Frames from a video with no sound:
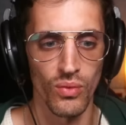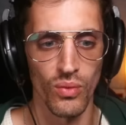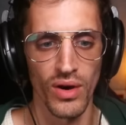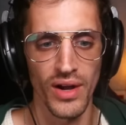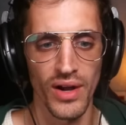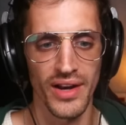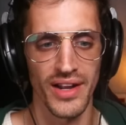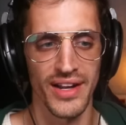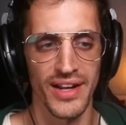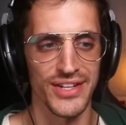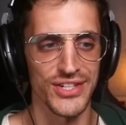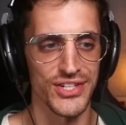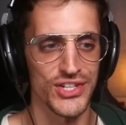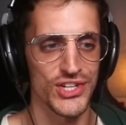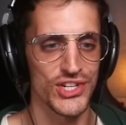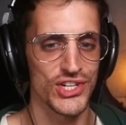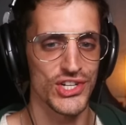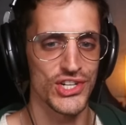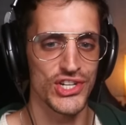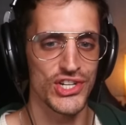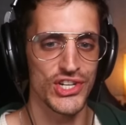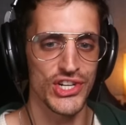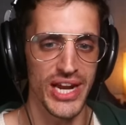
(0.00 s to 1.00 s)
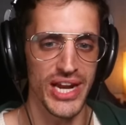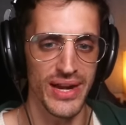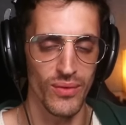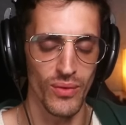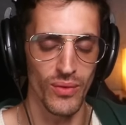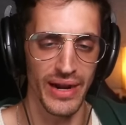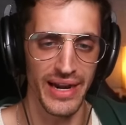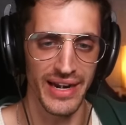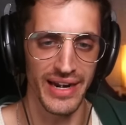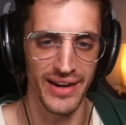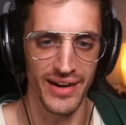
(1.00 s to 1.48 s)
What a shit
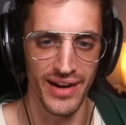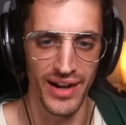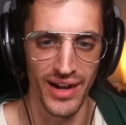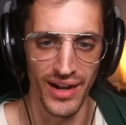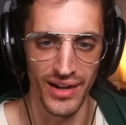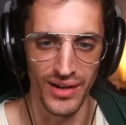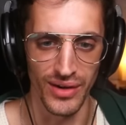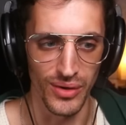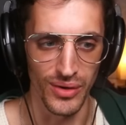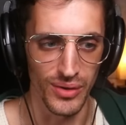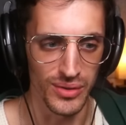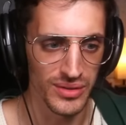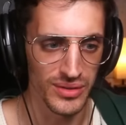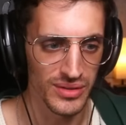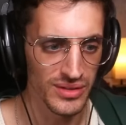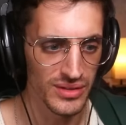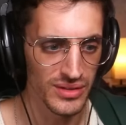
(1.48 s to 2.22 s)
way to go.